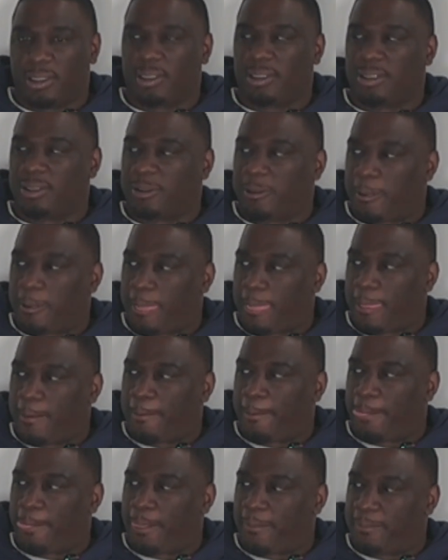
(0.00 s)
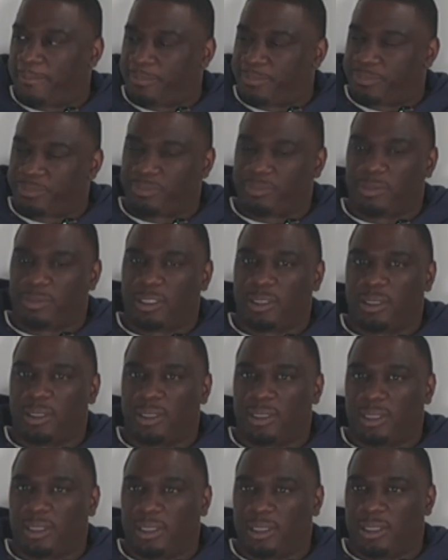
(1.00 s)
First of all, congratulations,
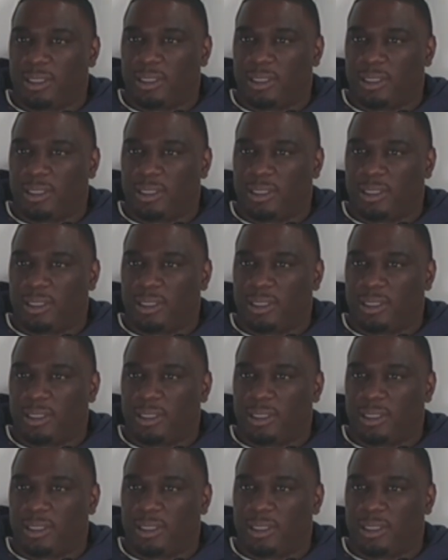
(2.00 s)
Mike